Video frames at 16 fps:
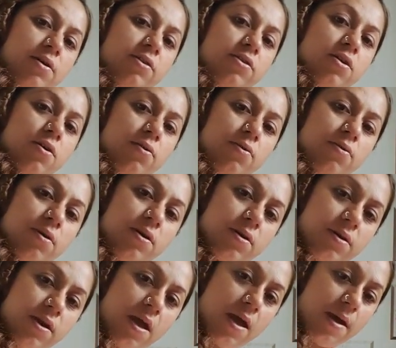So
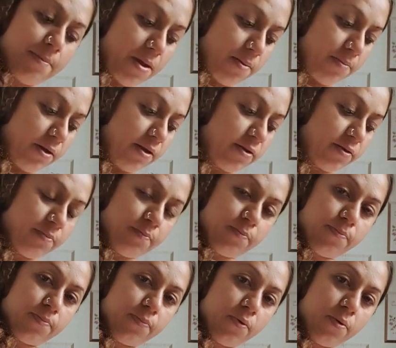yeah, baby's
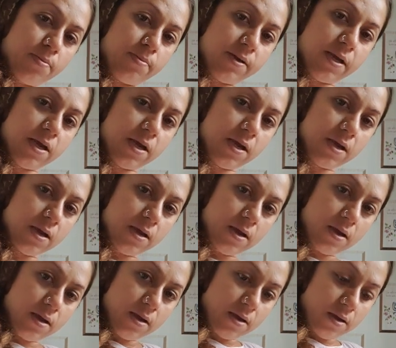probably
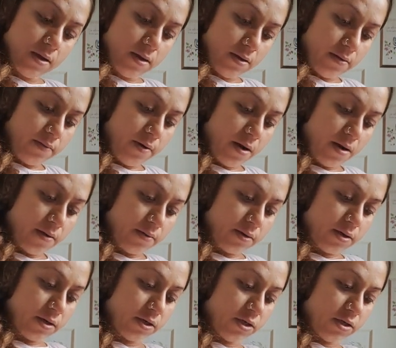around.
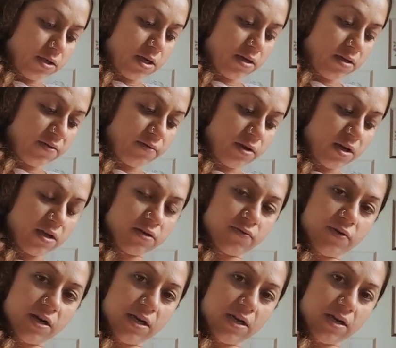She said he's
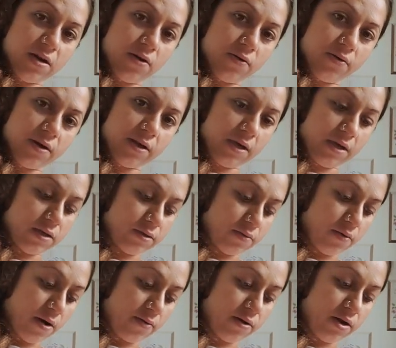really low. He's
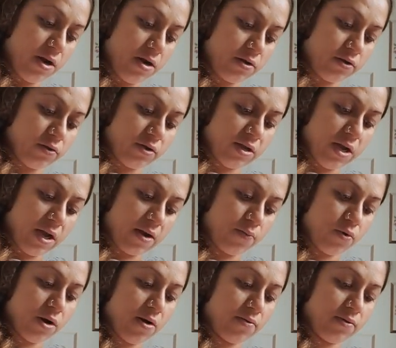around here, so it's like
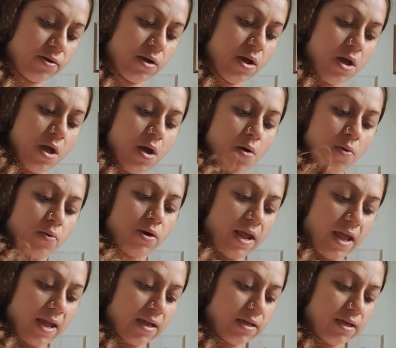1 hour, one
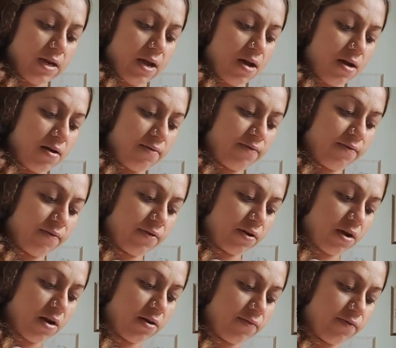hand and a half,
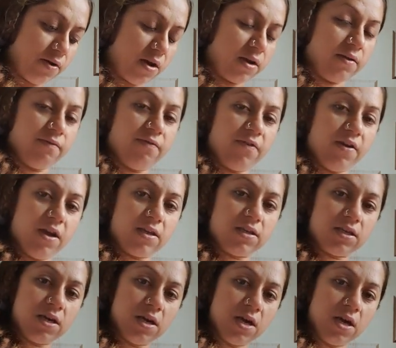kind of. I can fit.